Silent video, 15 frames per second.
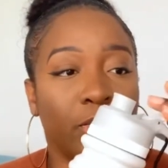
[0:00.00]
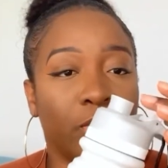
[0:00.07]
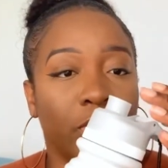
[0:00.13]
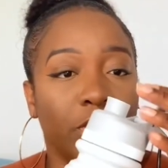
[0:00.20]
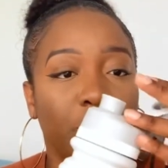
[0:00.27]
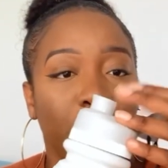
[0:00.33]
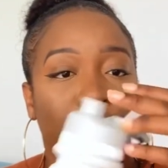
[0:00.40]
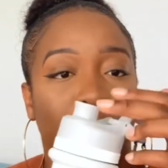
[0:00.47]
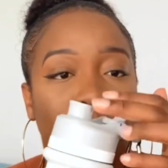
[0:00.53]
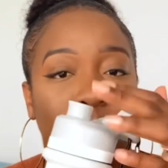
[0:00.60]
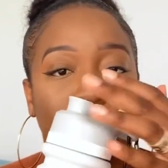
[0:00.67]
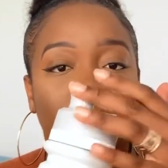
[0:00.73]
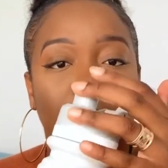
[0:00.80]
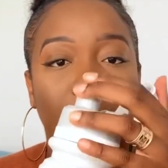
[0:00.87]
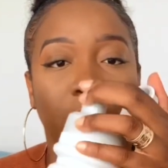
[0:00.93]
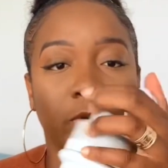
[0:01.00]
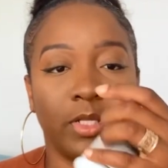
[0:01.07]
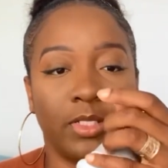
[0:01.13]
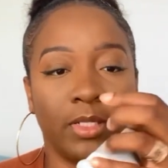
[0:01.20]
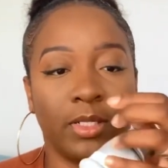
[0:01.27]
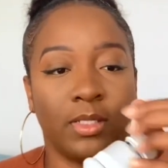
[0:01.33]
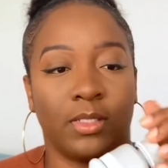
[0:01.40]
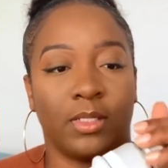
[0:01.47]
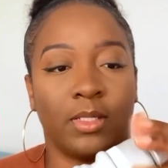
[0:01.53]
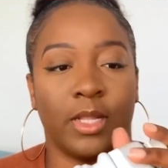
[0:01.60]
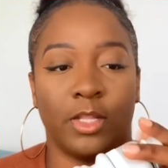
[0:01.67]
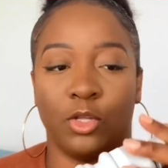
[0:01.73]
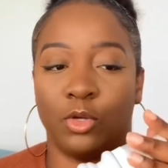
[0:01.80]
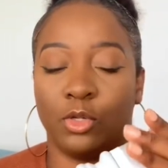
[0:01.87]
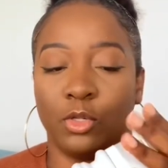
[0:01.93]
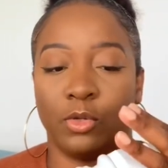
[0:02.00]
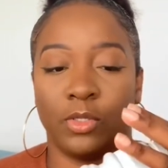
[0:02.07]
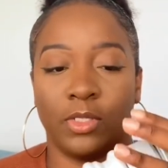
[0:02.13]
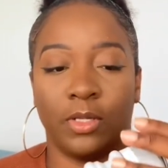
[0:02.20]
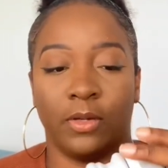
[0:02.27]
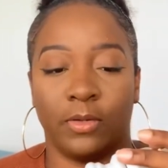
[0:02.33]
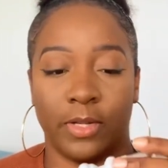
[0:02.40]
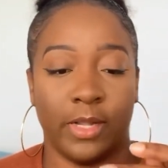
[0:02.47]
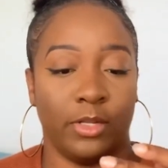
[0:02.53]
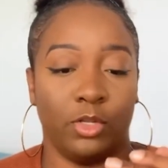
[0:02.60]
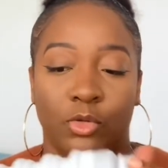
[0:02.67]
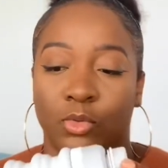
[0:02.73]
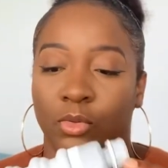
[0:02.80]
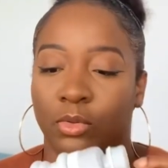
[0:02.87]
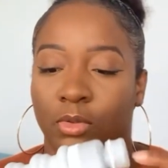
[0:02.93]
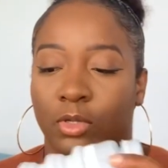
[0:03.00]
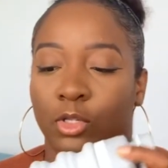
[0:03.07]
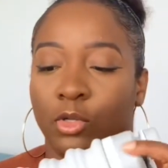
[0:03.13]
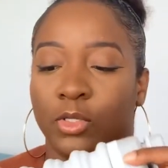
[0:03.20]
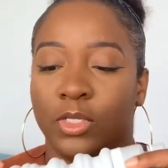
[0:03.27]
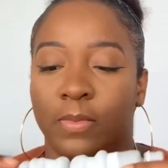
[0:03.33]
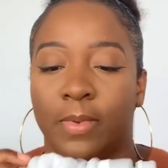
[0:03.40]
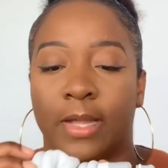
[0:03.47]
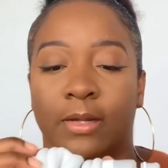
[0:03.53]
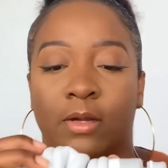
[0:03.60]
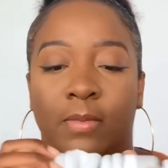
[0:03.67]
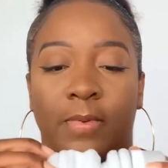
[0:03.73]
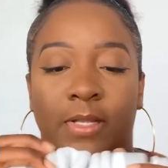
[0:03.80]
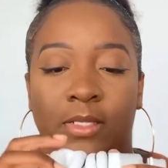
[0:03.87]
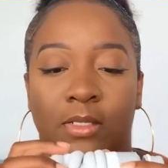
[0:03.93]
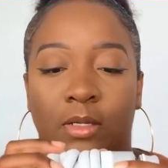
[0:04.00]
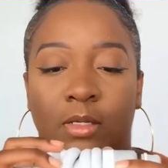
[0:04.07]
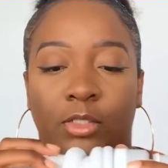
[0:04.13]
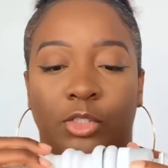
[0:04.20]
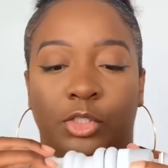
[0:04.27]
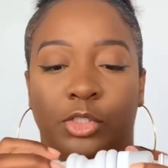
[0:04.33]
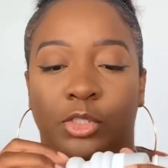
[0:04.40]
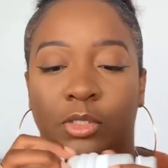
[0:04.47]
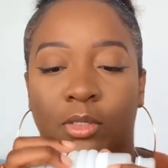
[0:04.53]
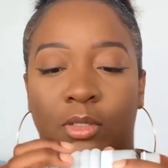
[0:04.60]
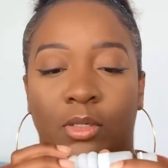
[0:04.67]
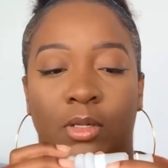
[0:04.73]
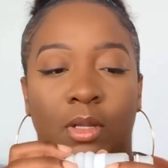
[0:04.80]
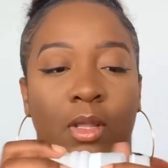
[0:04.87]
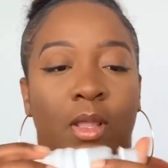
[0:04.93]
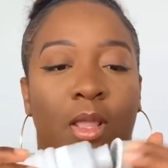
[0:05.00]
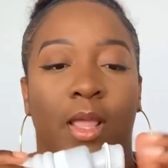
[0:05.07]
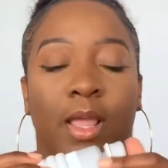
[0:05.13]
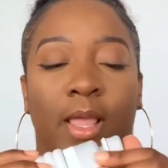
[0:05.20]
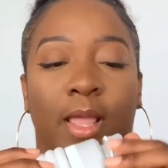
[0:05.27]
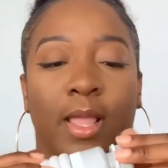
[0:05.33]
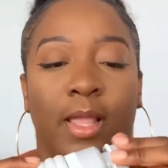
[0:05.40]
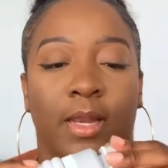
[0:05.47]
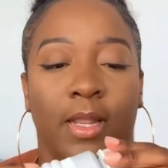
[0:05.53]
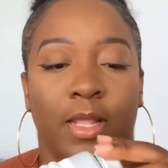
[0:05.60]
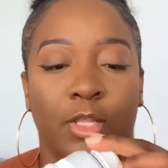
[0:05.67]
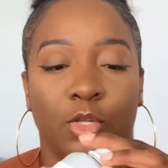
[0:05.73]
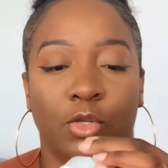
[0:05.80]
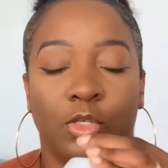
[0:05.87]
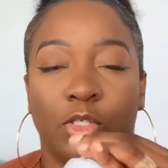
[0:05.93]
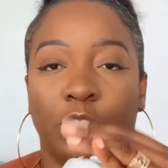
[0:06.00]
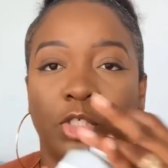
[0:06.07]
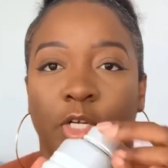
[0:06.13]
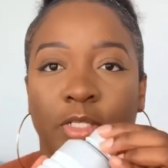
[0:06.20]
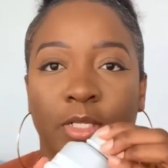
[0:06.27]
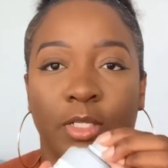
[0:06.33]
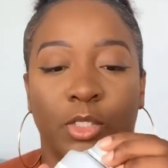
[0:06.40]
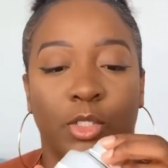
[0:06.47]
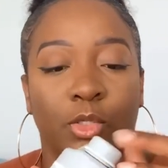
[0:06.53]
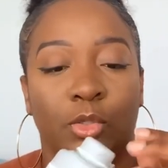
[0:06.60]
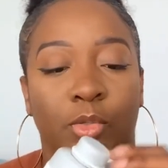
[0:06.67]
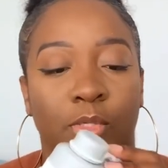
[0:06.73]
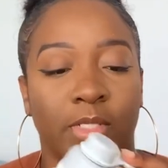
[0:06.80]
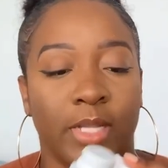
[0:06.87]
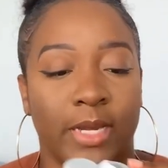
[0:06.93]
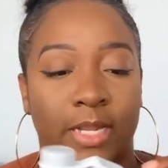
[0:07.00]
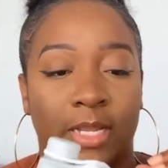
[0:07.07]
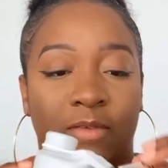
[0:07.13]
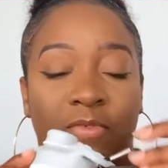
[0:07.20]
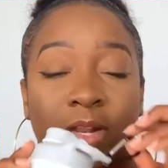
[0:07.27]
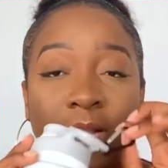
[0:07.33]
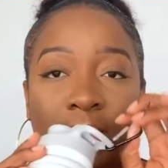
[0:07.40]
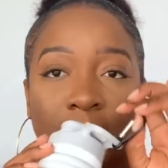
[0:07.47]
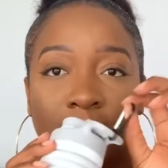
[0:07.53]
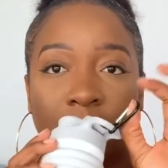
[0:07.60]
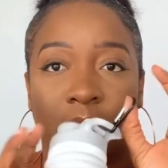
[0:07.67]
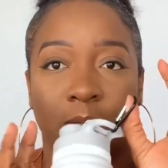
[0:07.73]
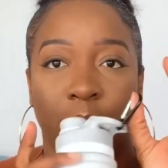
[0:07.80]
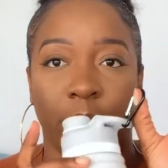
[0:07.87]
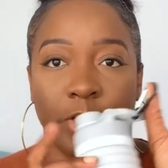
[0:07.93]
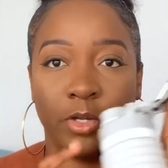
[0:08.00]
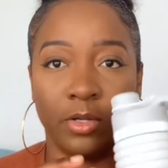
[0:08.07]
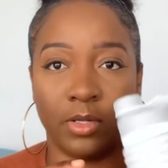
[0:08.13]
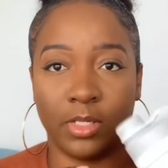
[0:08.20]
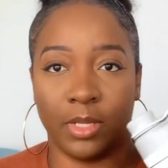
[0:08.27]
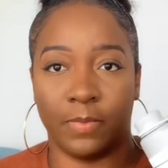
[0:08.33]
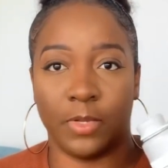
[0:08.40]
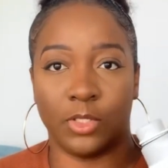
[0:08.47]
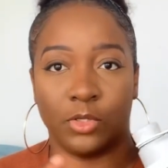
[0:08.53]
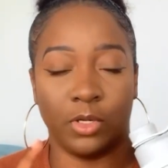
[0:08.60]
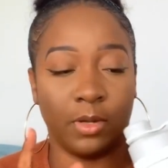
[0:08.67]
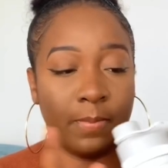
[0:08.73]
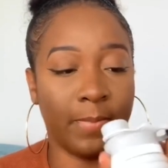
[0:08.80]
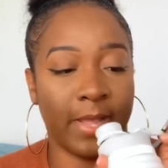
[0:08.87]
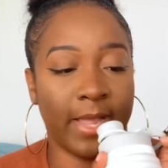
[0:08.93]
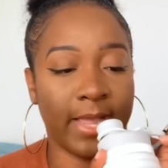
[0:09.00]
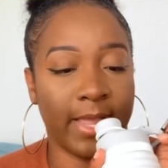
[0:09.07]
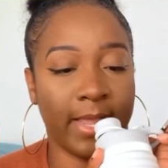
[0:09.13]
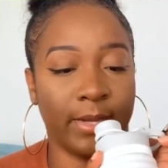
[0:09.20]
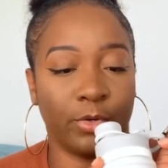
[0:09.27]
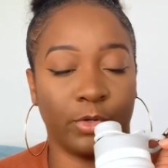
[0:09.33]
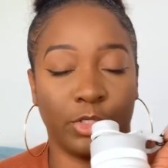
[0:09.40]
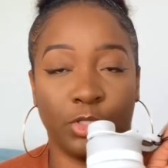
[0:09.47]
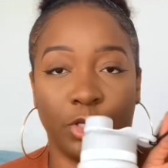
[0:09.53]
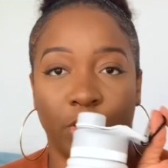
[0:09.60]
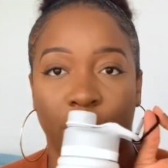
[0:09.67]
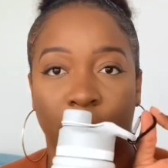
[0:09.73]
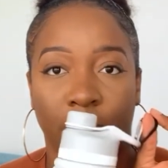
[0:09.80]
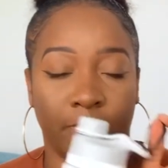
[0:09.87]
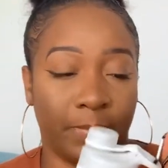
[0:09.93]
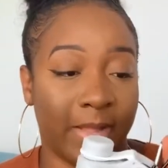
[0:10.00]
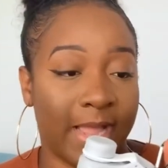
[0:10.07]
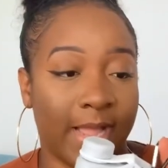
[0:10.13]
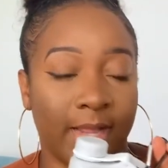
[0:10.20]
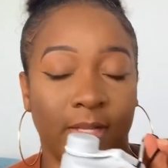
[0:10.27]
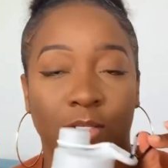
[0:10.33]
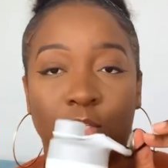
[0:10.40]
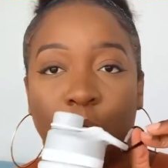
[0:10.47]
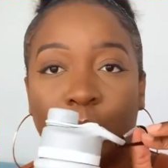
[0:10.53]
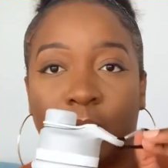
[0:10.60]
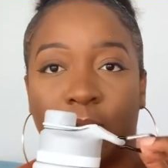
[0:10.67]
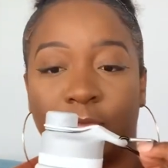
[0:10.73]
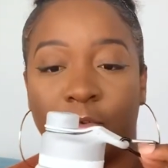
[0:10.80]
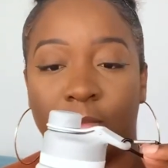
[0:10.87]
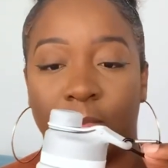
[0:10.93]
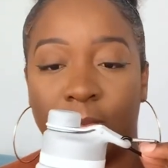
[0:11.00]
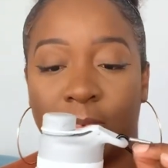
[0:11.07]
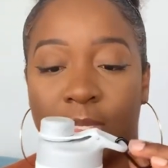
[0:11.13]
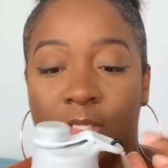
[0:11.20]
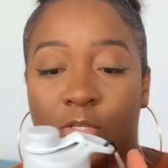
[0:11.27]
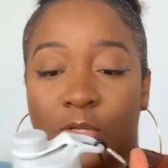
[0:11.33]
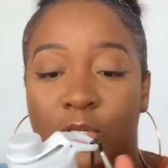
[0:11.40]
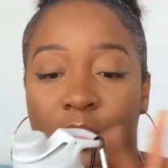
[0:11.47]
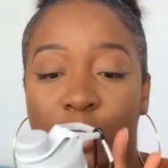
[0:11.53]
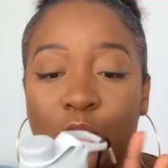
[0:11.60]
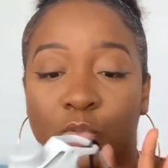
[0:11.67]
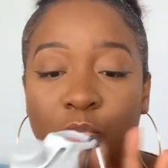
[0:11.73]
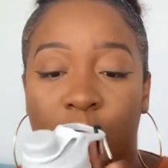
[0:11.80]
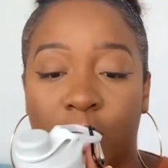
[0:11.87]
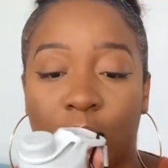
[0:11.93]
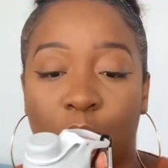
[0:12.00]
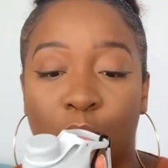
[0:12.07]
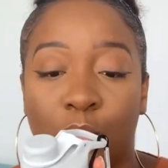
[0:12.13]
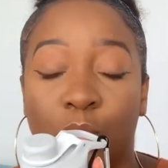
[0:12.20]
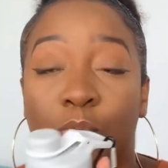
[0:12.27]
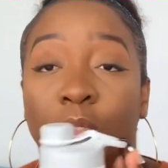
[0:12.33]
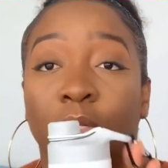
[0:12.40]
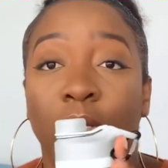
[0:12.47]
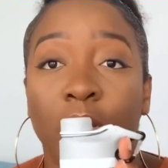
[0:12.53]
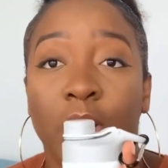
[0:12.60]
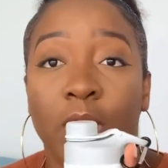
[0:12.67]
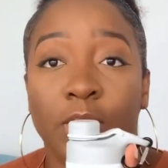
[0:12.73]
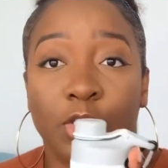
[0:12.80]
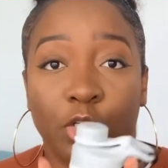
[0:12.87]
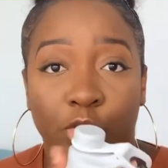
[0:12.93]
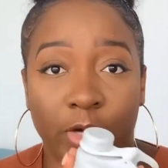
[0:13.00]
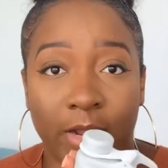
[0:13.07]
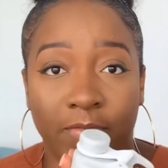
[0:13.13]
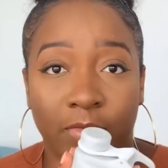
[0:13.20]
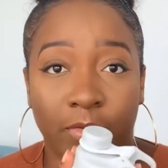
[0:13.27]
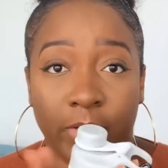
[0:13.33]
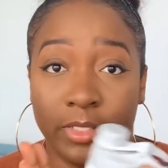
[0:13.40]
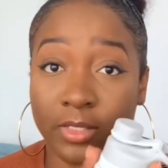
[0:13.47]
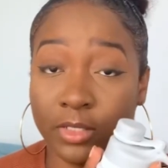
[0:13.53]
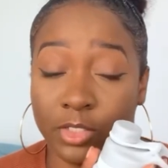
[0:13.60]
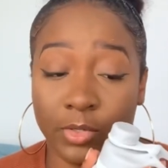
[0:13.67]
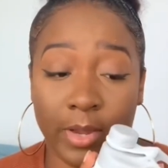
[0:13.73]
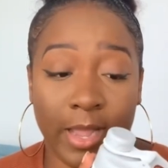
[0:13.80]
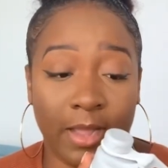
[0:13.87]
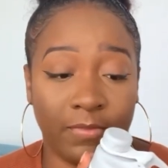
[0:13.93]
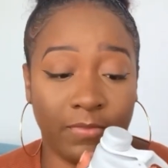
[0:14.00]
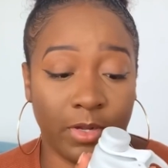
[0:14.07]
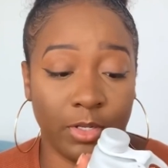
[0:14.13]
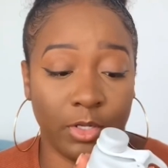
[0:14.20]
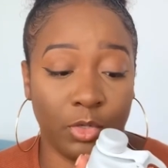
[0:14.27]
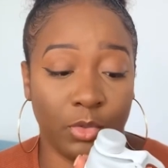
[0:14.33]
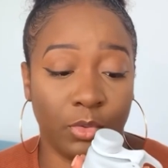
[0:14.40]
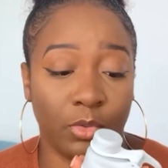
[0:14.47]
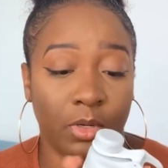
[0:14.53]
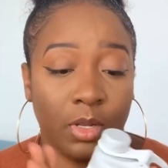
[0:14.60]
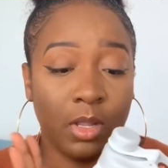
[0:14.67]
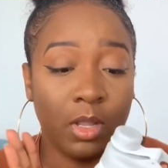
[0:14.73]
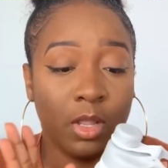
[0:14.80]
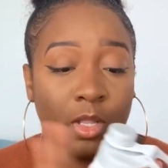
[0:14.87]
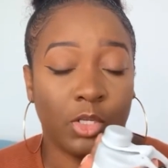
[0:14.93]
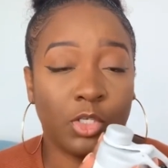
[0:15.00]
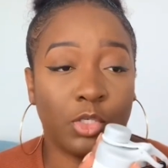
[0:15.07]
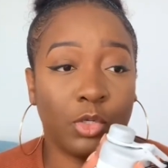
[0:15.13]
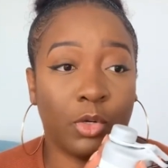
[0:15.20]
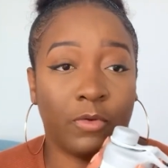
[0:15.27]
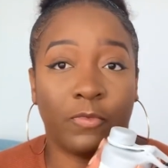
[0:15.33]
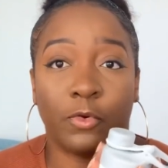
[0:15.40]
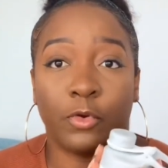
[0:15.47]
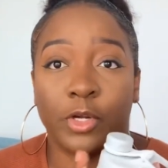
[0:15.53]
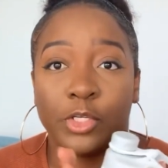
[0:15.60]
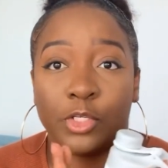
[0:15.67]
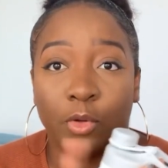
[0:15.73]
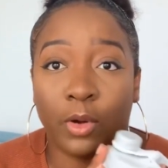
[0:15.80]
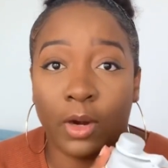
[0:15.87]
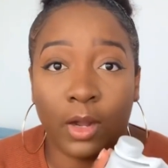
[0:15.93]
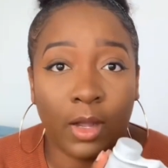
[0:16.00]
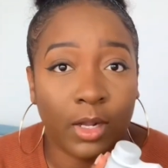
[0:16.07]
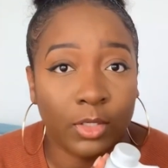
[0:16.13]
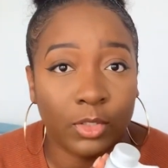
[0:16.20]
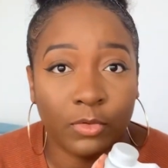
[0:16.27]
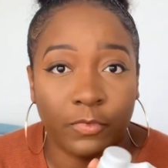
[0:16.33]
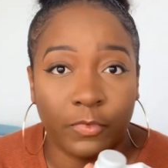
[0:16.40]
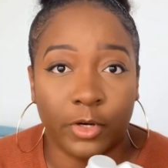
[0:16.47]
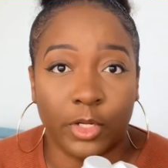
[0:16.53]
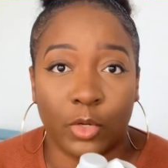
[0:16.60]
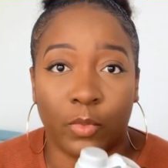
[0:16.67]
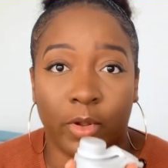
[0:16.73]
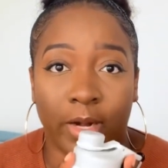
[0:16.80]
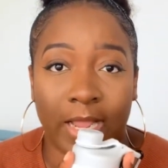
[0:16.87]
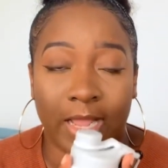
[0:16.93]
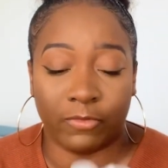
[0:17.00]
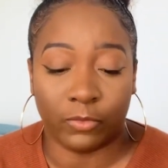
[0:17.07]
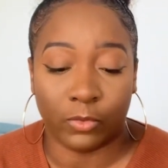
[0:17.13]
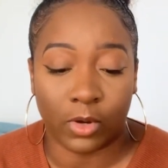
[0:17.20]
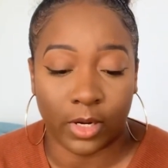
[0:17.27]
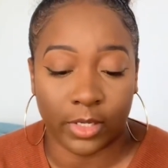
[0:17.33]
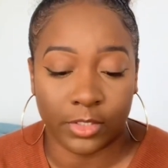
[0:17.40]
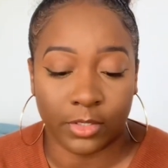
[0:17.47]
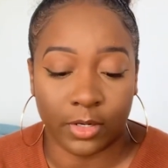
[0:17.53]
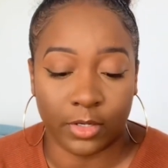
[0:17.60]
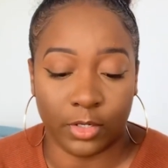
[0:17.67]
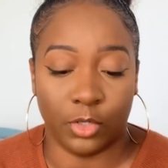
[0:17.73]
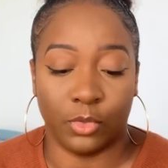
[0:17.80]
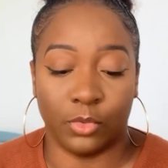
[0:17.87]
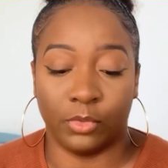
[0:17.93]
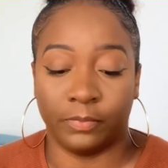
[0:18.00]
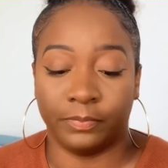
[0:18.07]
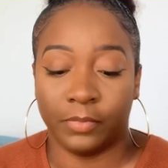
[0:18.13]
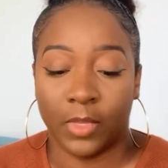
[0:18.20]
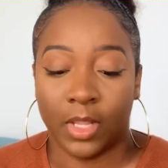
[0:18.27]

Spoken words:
Once you are done with it, then you close it, then you close it back up as such, and then you shut it closed. And it even has a clip where you could clip it to your bag or to your pants or whatever it may be. So this is really cool to travel with and to have on you. So of course, you are all over, you want to have water on you.